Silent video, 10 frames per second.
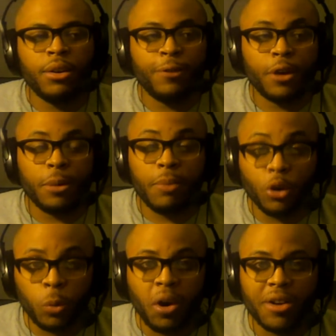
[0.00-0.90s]
for the
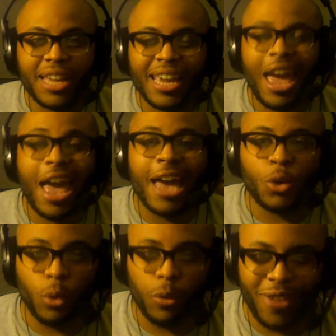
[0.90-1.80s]
most part, the
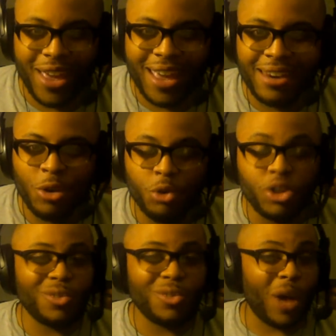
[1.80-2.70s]
casual fan who
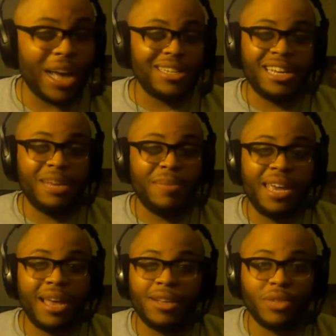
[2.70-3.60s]
just watches CBS,